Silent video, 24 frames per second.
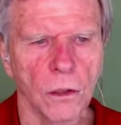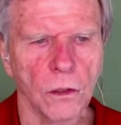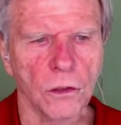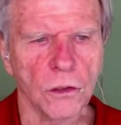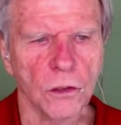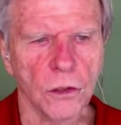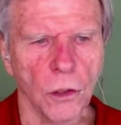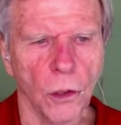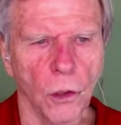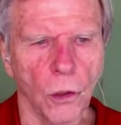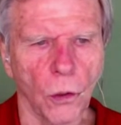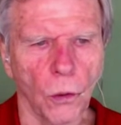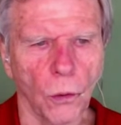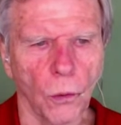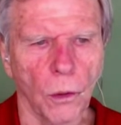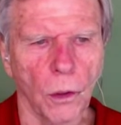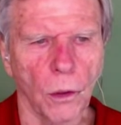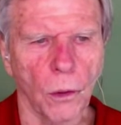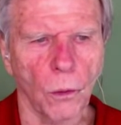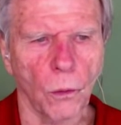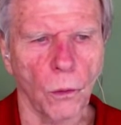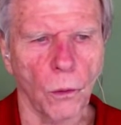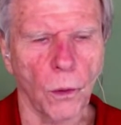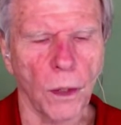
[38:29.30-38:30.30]
So
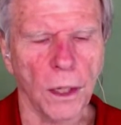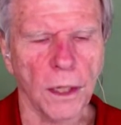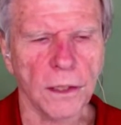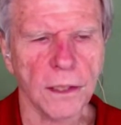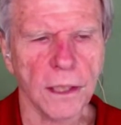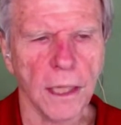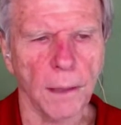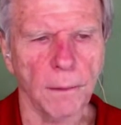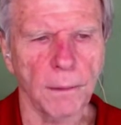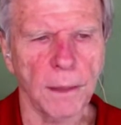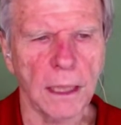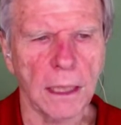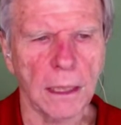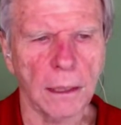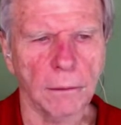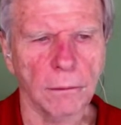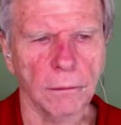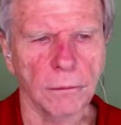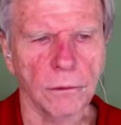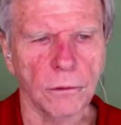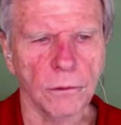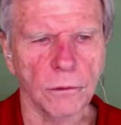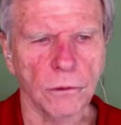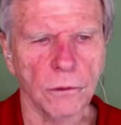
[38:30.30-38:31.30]
what does that mean?
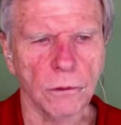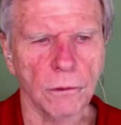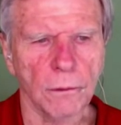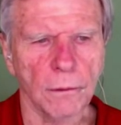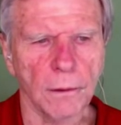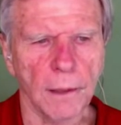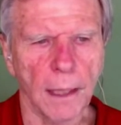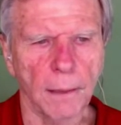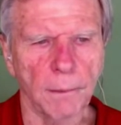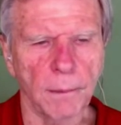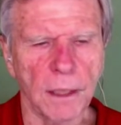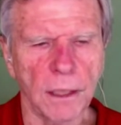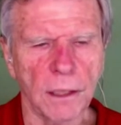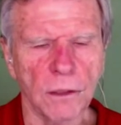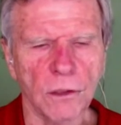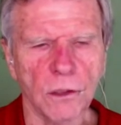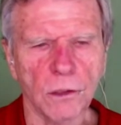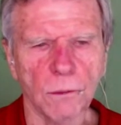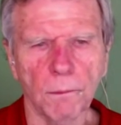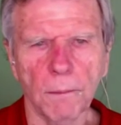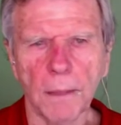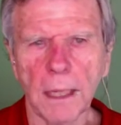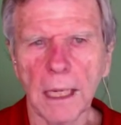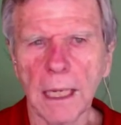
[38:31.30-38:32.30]
That
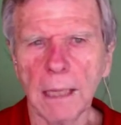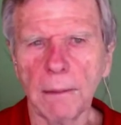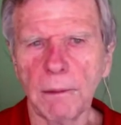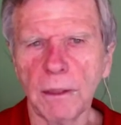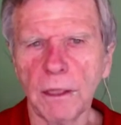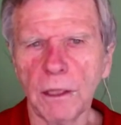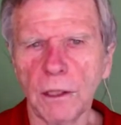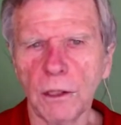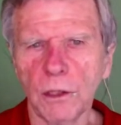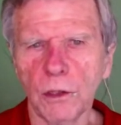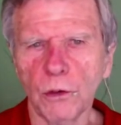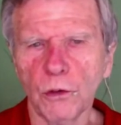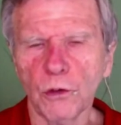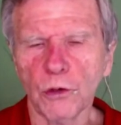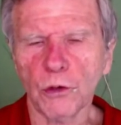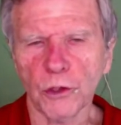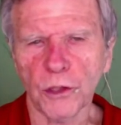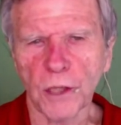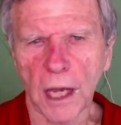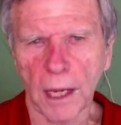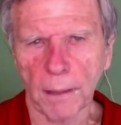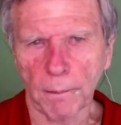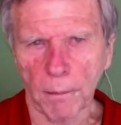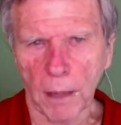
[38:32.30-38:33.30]
means maybe you should
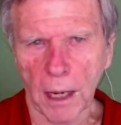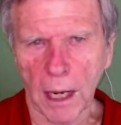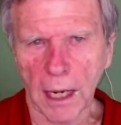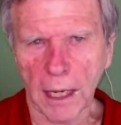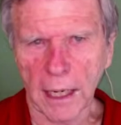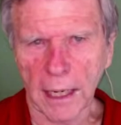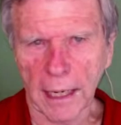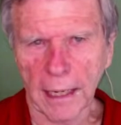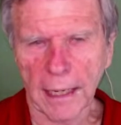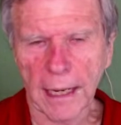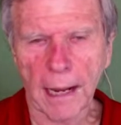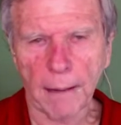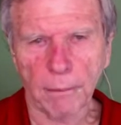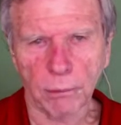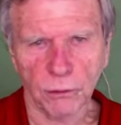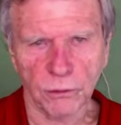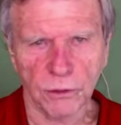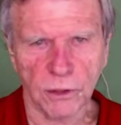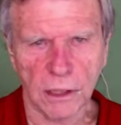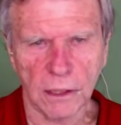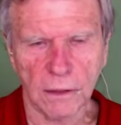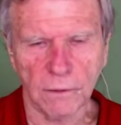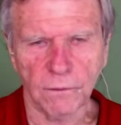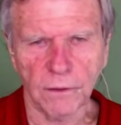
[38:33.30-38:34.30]
not buy an Apple
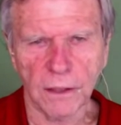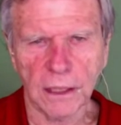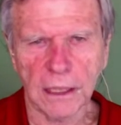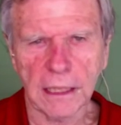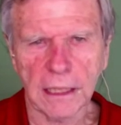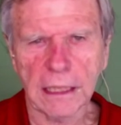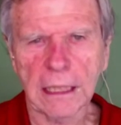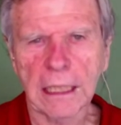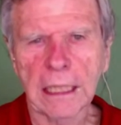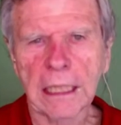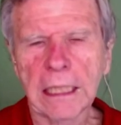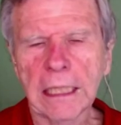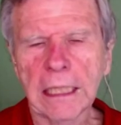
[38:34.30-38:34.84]
TV